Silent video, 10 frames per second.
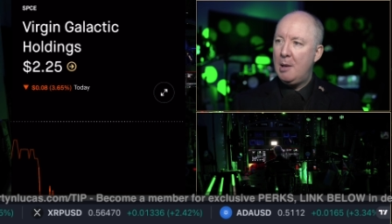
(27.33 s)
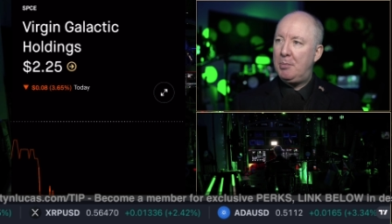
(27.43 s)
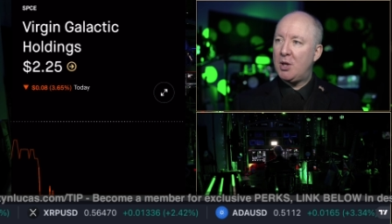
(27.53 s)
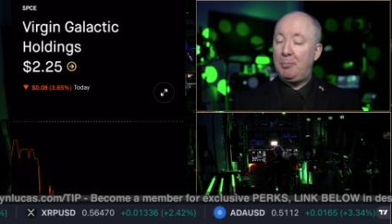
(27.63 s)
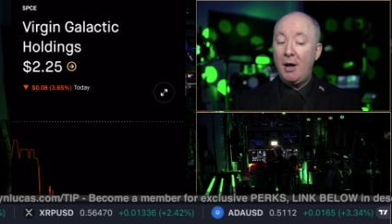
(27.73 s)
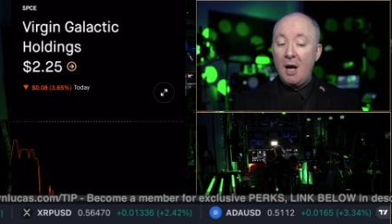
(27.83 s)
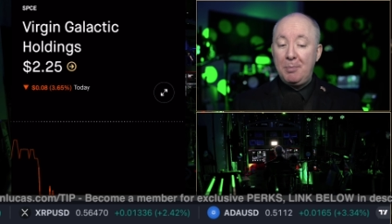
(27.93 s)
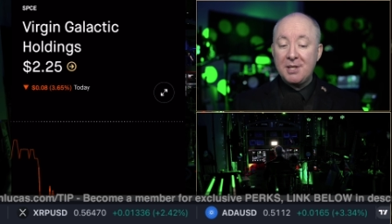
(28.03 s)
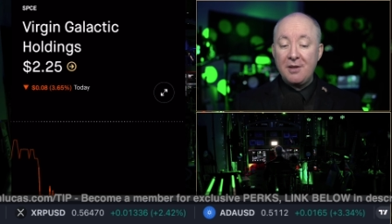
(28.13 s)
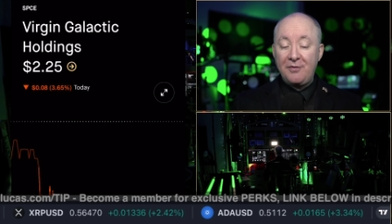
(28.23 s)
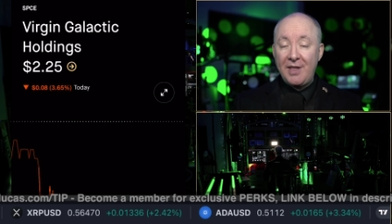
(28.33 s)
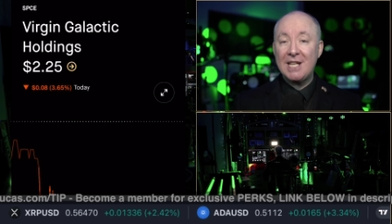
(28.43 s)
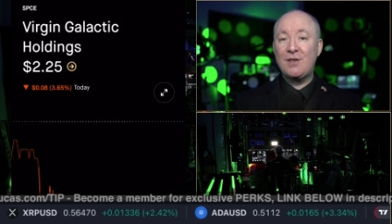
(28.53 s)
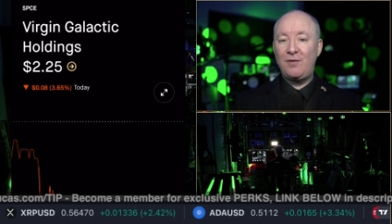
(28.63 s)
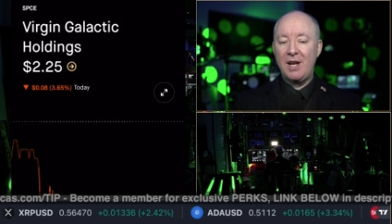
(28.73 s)
But the purpose of
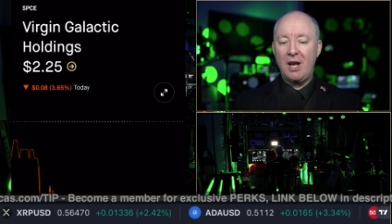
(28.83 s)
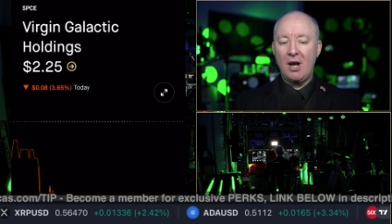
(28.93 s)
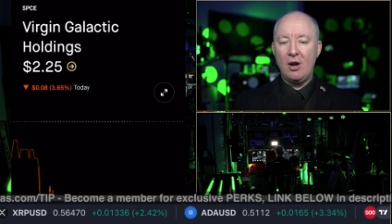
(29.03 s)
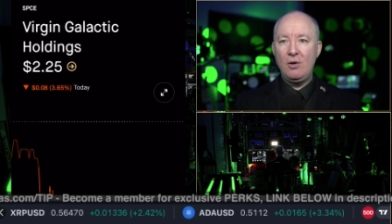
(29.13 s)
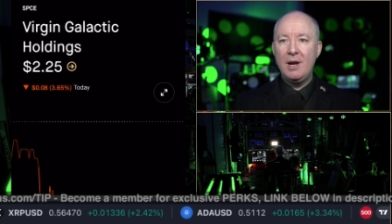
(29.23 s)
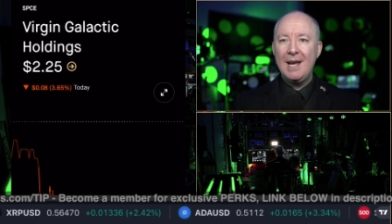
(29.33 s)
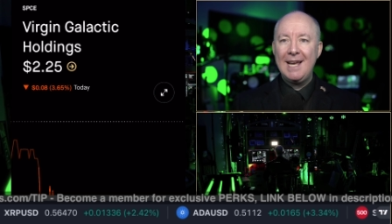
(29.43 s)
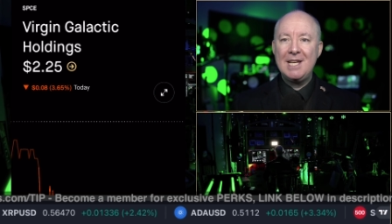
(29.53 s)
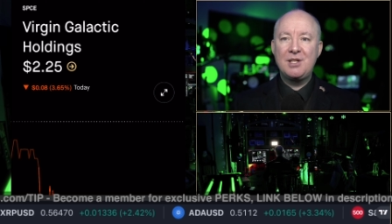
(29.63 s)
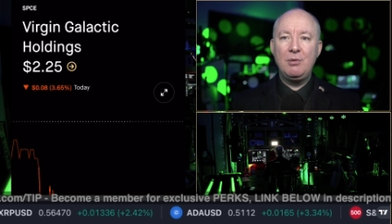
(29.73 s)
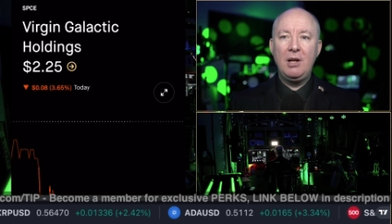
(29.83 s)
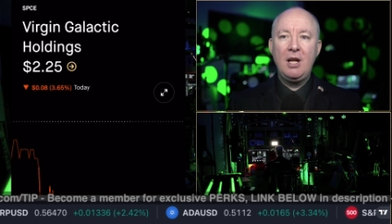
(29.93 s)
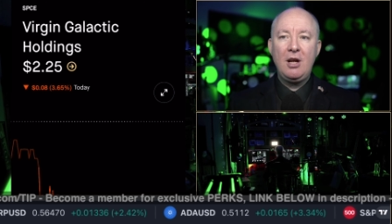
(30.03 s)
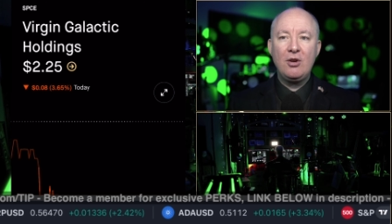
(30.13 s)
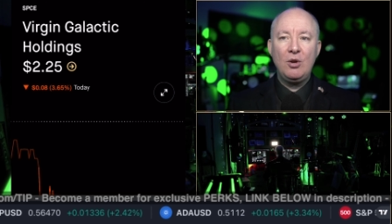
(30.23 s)
this video is to
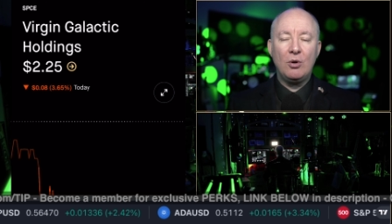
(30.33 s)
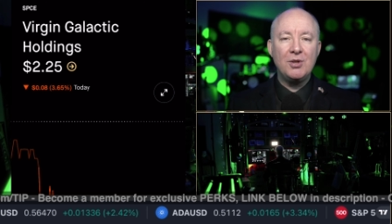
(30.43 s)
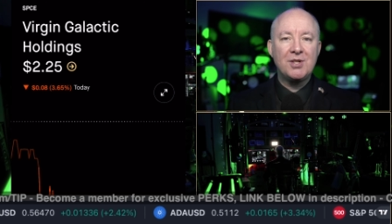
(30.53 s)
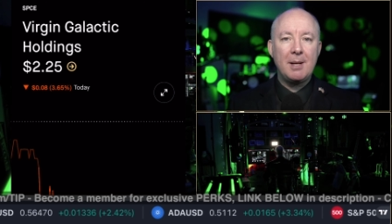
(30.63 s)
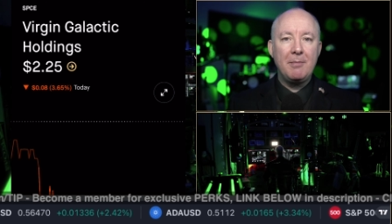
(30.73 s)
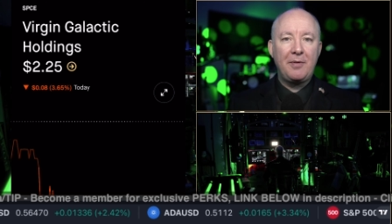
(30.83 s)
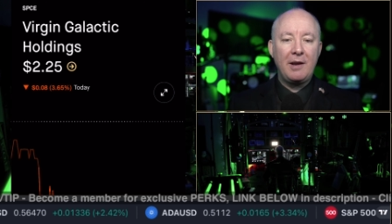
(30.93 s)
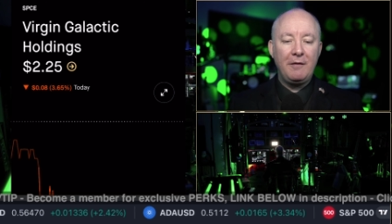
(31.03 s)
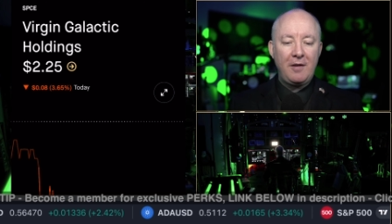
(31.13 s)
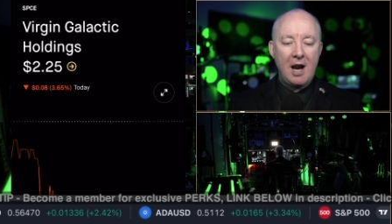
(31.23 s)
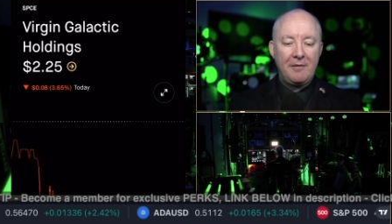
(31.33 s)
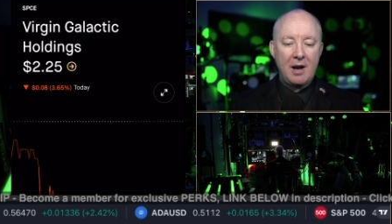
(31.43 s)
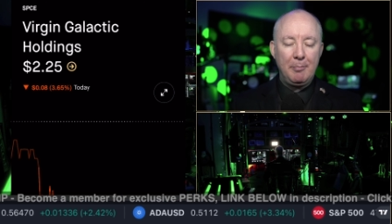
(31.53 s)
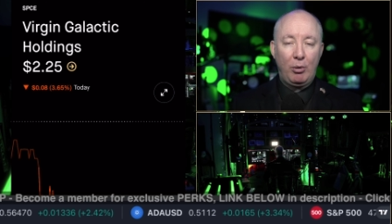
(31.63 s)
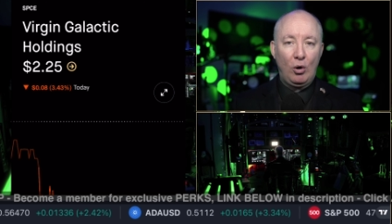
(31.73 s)
alert you on something very,
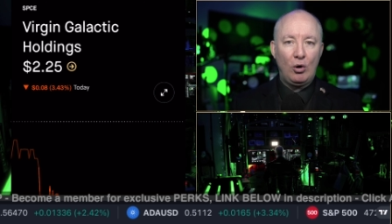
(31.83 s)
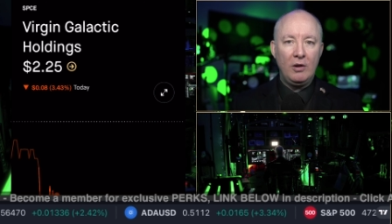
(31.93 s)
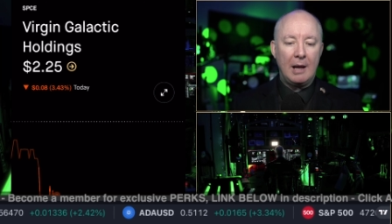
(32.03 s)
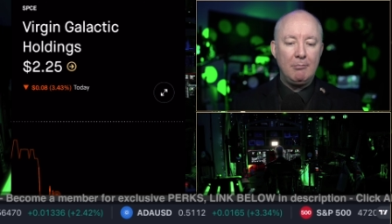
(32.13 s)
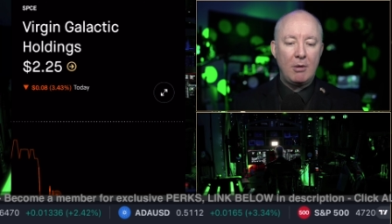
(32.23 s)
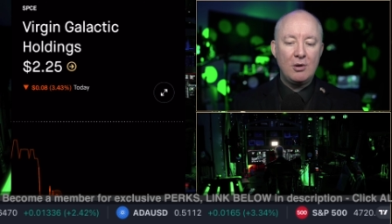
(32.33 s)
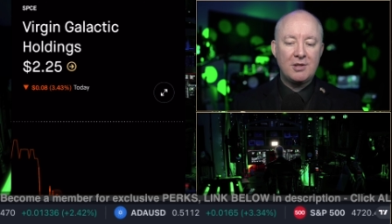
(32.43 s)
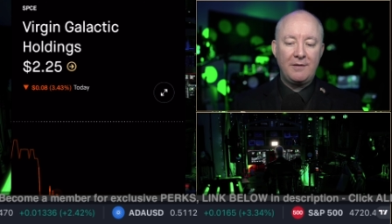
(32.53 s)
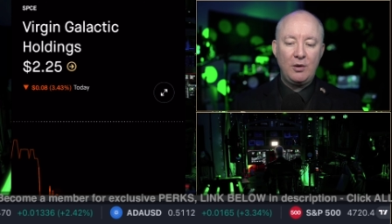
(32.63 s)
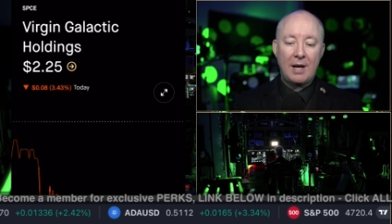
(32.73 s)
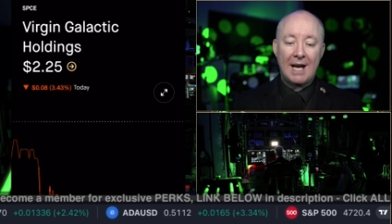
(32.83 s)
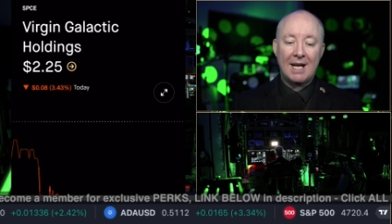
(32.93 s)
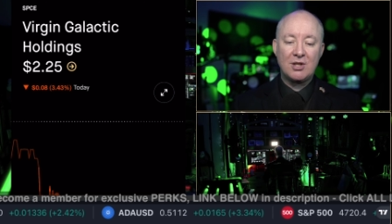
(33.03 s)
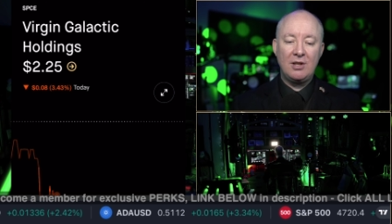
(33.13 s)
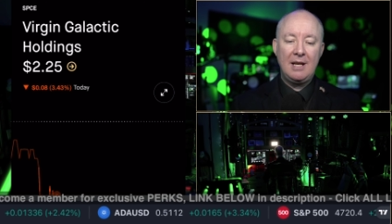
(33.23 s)
very important that most of you
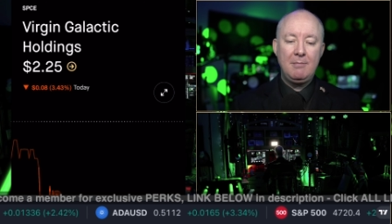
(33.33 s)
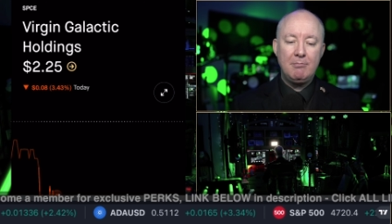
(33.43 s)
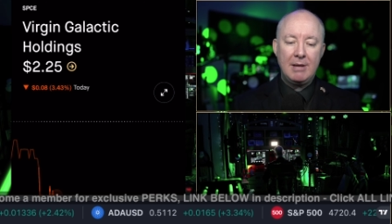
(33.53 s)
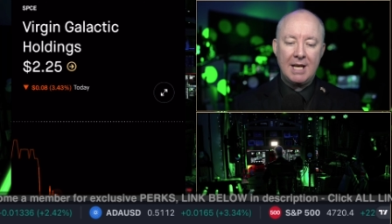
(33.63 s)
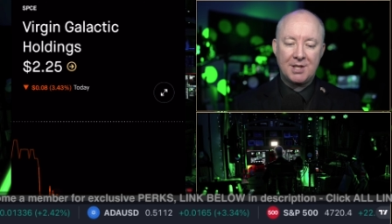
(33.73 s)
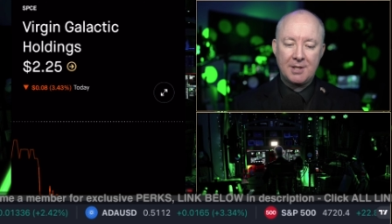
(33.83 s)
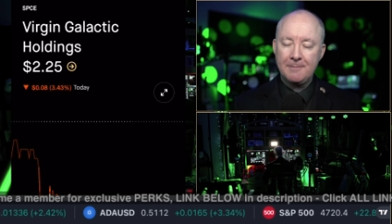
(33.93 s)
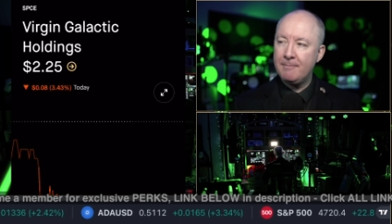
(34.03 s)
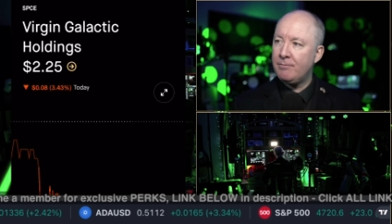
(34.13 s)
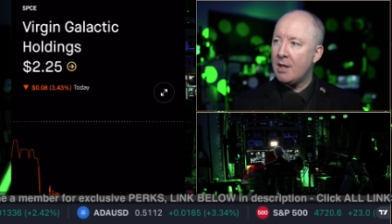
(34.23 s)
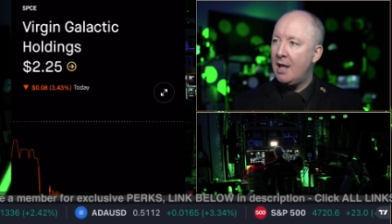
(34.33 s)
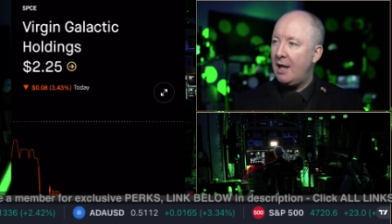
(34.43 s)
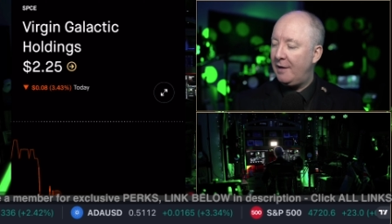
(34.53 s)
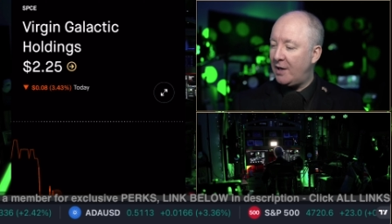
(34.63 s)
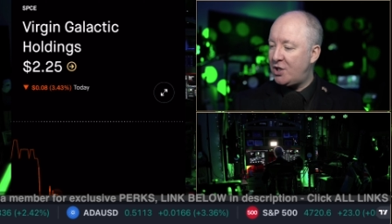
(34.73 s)
actually missed.
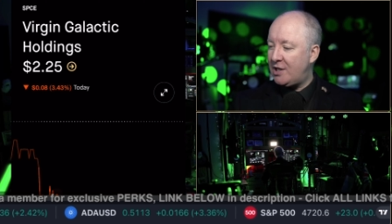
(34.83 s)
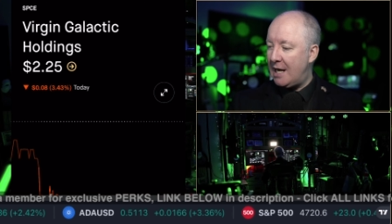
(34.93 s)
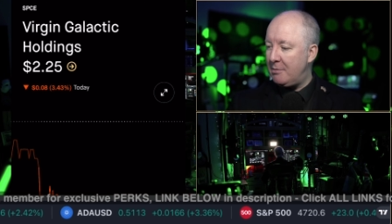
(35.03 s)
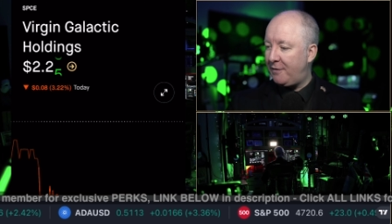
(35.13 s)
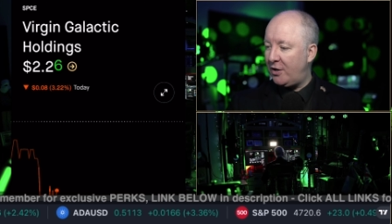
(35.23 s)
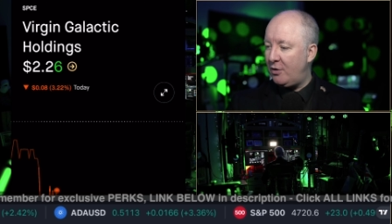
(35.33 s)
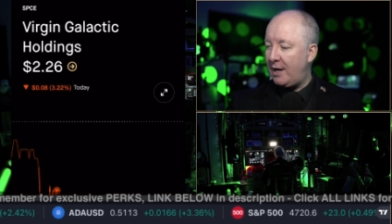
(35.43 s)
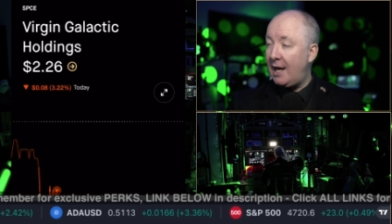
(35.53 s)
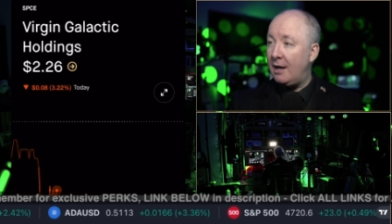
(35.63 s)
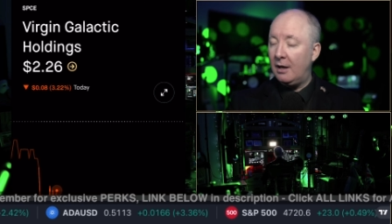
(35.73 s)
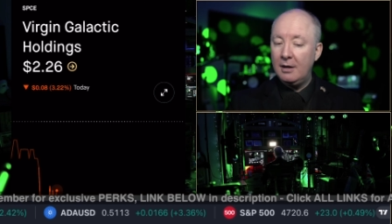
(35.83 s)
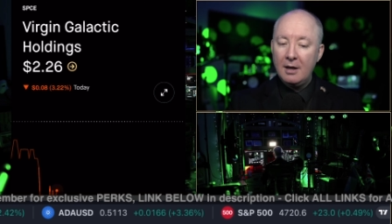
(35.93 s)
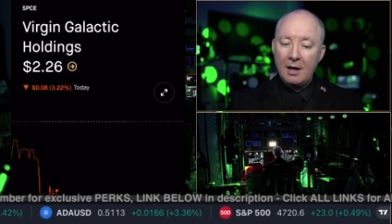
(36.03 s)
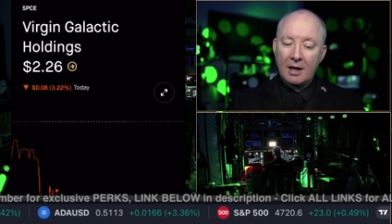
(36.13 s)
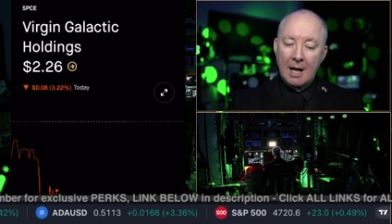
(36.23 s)
If I share with you here,
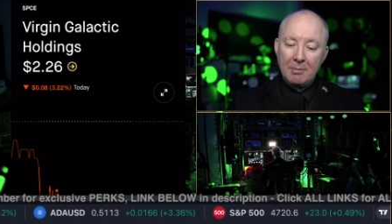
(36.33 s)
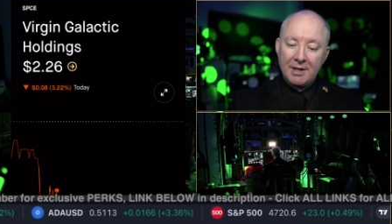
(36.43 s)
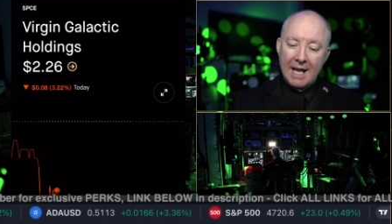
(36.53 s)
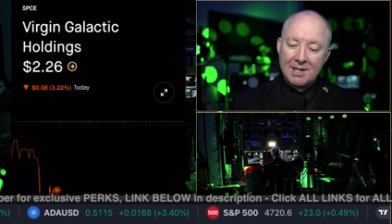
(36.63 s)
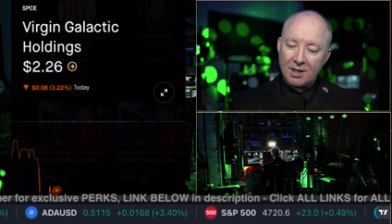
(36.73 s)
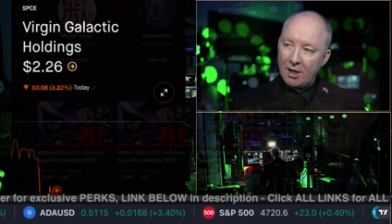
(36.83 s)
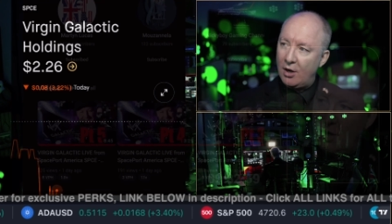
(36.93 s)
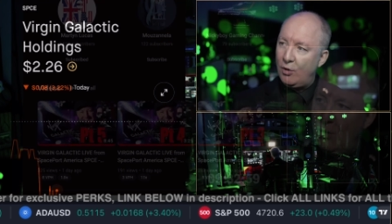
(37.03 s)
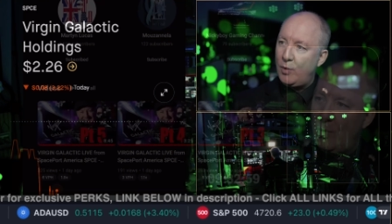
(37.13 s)
a couple of days ago,